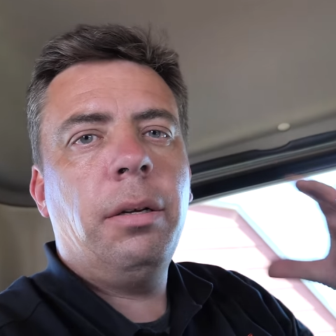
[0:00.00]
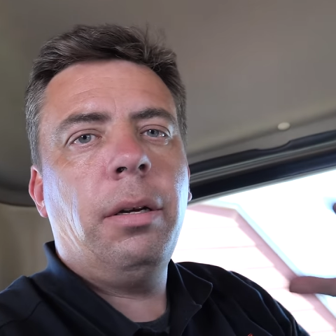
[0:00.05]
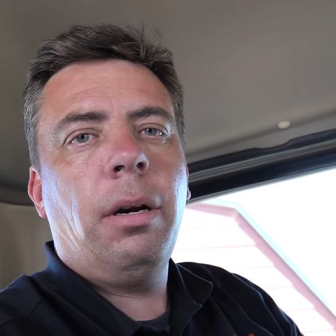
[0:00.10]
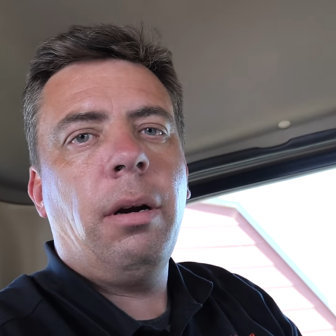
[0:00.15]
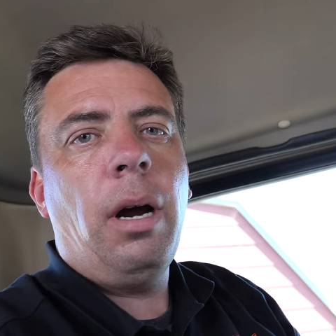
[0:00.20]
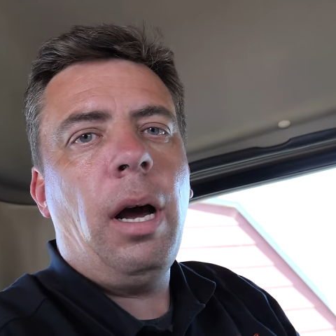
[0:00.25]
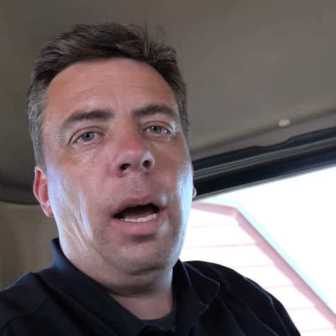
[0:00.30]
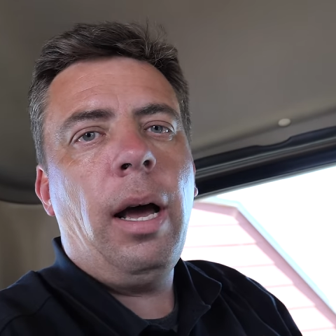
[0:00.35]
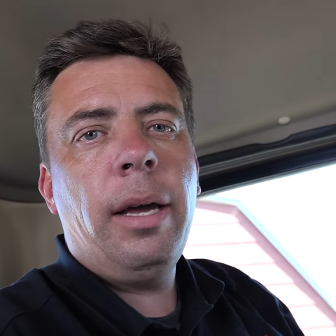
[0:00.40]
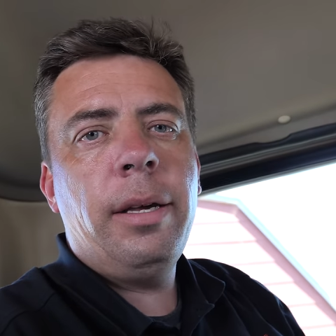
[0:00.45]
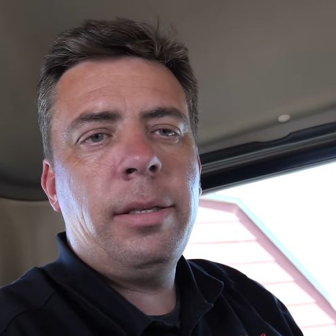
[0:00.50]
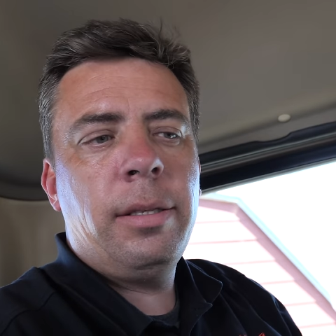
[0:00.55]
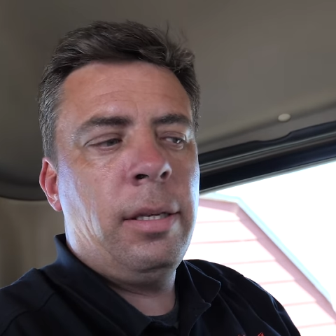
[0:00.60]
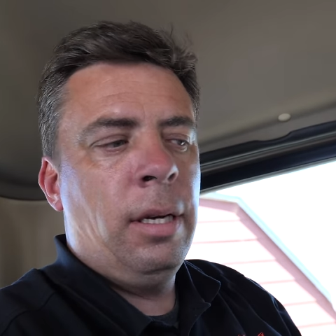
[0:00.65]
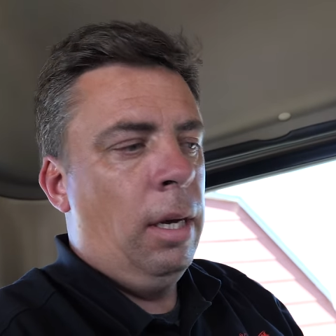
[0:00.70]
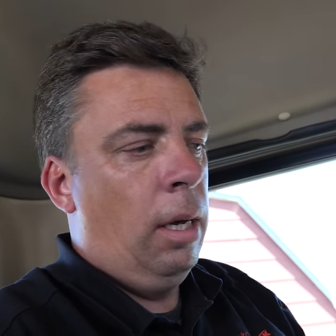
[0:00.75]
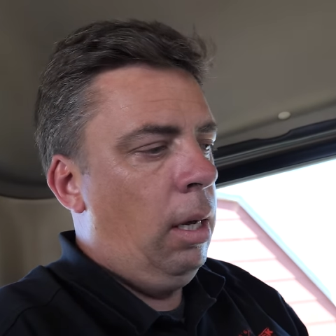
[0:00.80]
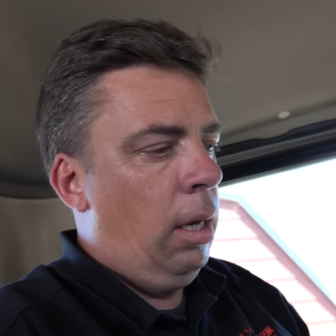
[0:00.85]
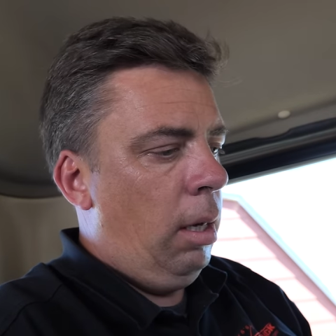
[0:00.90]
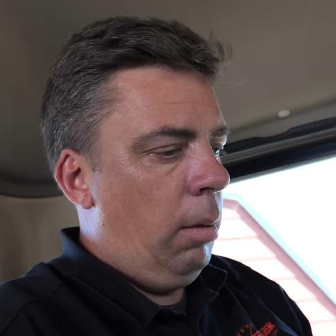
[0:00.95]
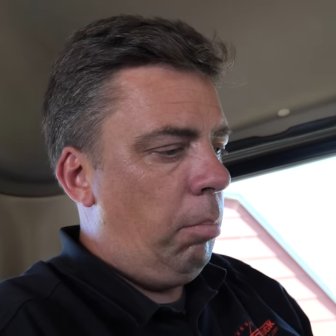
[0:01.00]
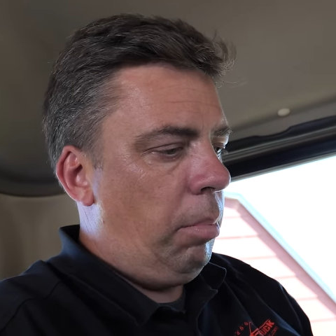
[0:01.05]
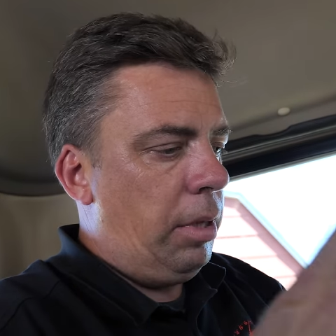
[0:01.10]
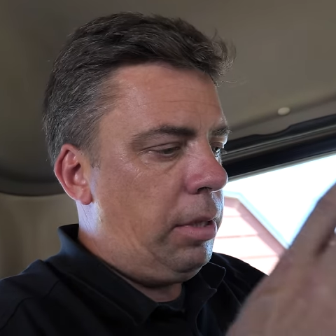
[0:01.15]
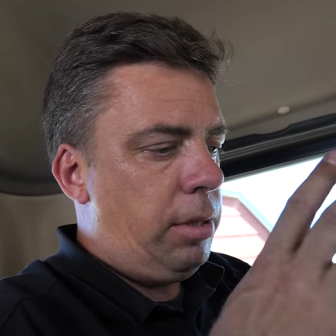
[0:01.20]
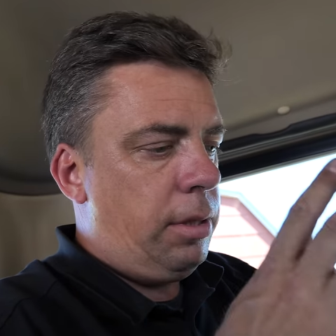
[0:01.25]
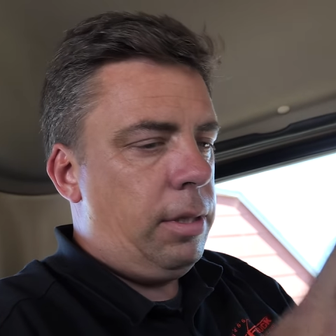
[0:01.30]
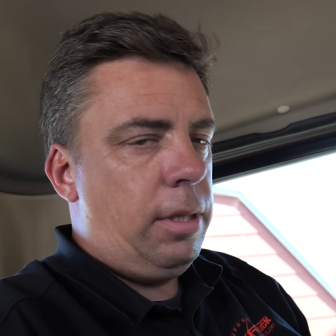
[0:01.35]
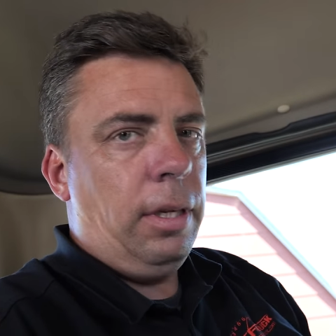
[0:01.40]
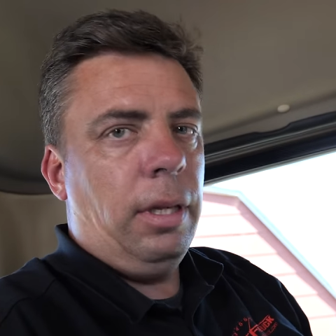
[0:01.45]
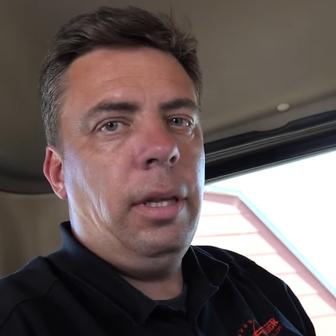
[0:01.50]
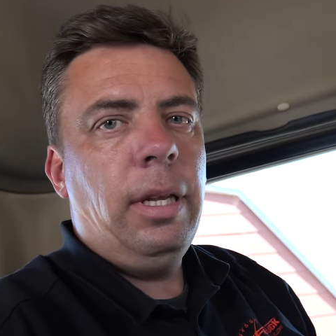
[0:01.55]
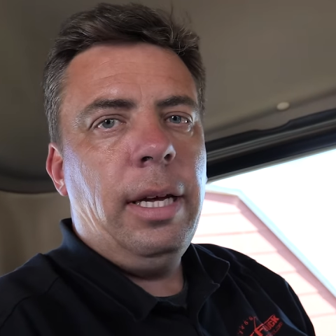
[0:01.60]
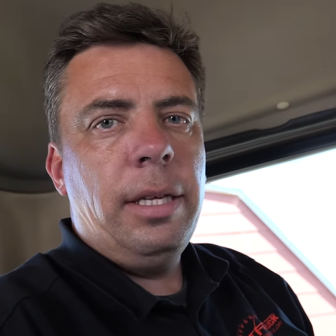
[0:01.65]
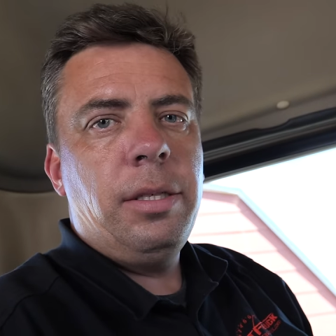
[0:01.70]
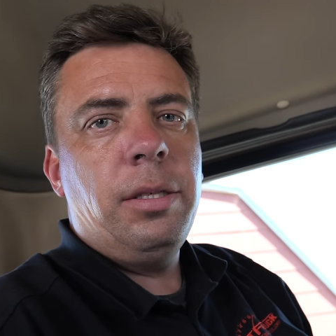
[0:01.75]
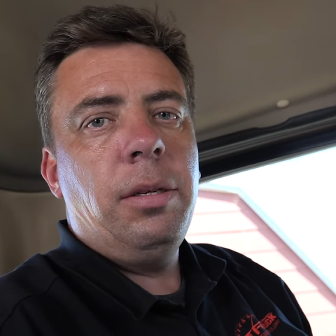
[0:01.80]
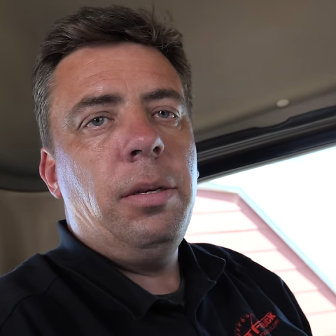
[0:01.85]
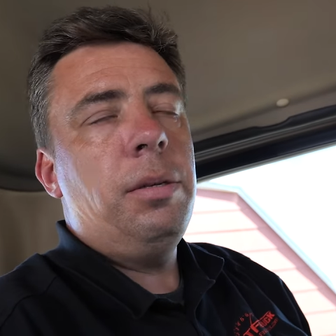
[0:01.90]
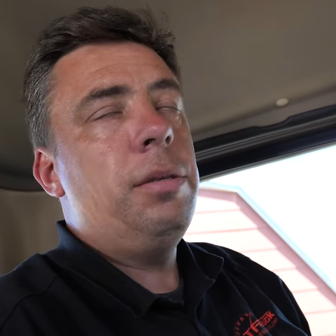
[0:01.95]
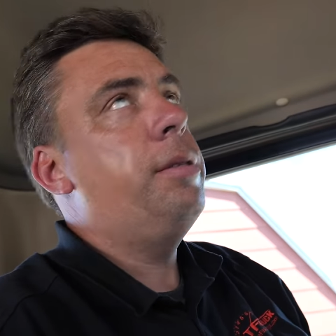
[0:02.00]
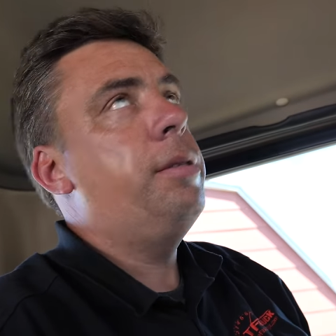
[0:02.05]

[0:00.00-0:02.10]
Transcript: on your eyes, but still lets you